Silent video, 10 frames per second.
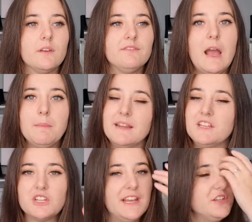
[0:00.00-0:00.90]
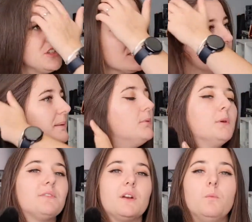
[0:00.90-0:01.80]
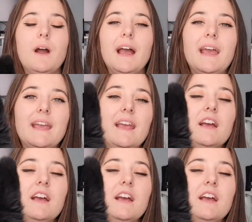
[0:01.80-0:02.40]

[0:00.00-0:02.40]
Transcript: family changes and people moving away.